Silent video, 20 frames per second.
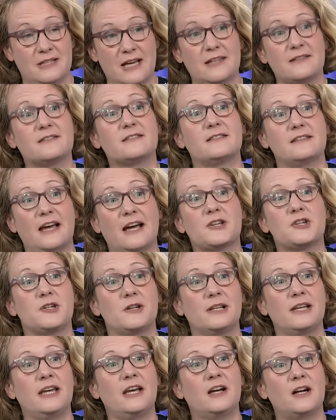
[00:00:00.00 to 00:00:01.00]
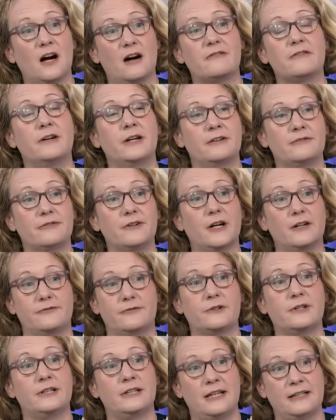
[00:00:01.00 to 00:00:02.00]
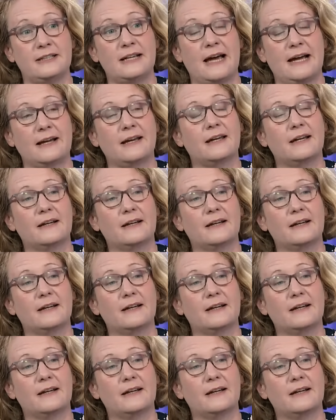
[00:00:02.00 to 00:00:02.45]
That's actually covering for an attack.